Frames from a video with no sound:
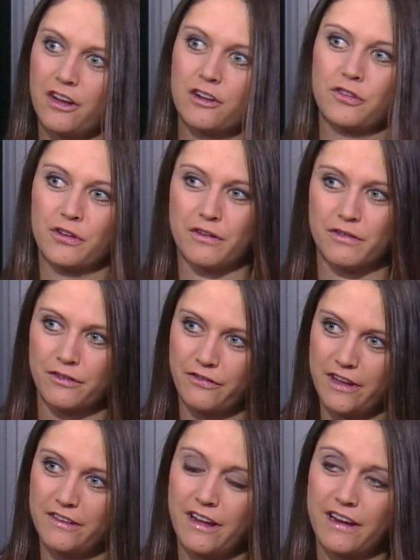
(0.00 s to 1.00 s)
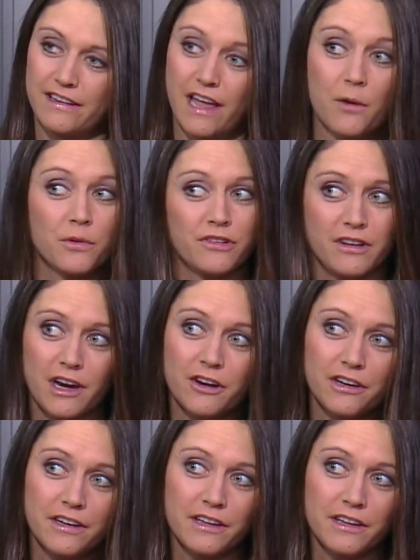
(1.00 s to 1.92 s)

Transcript: I also cover fintech, and that was an area